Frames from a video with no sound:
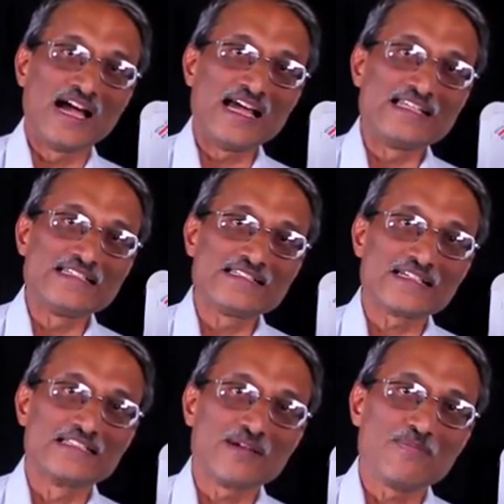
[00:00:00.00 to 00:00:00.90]
And
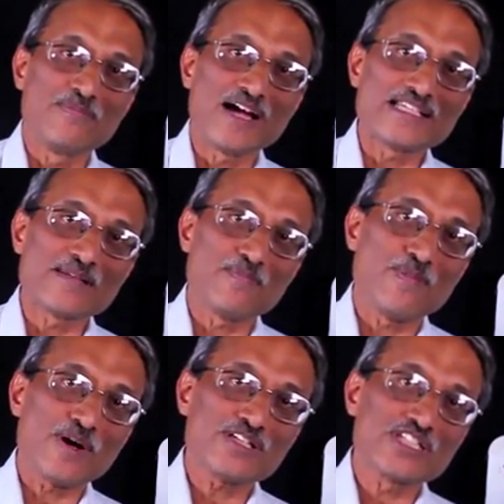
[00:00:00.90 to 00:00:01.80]
as a
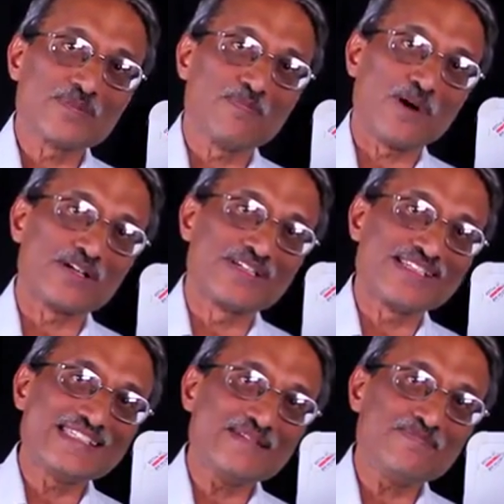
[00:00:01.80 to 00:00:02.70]
past
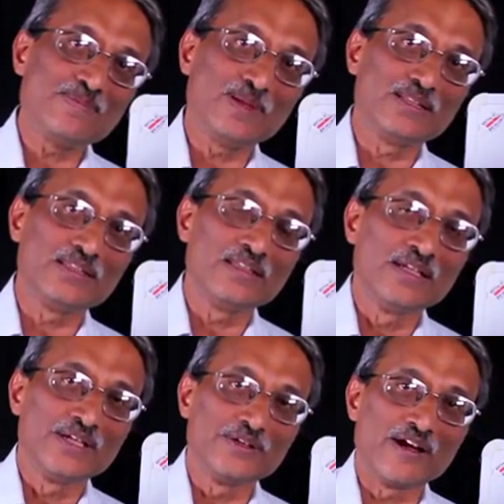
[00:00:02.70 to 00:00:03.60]
participle,
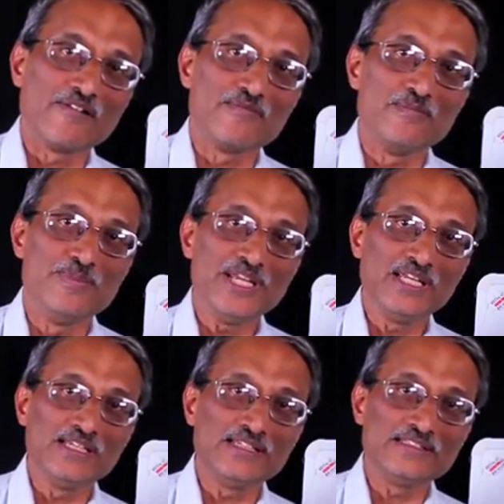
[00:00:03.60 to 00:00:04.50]
you have
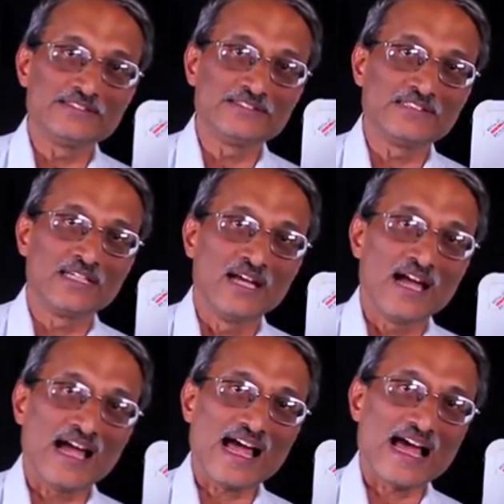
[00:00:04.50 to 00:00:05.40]
been,
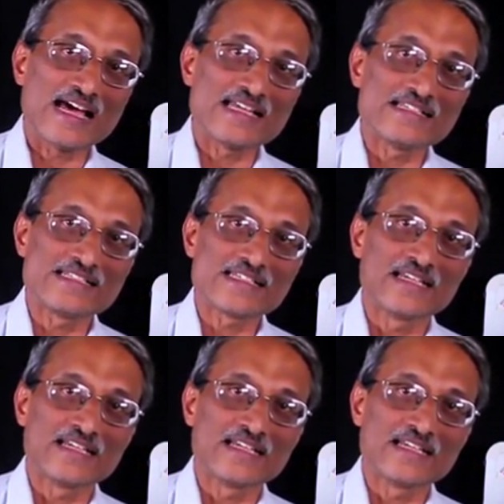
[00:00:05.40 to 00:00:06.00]
had,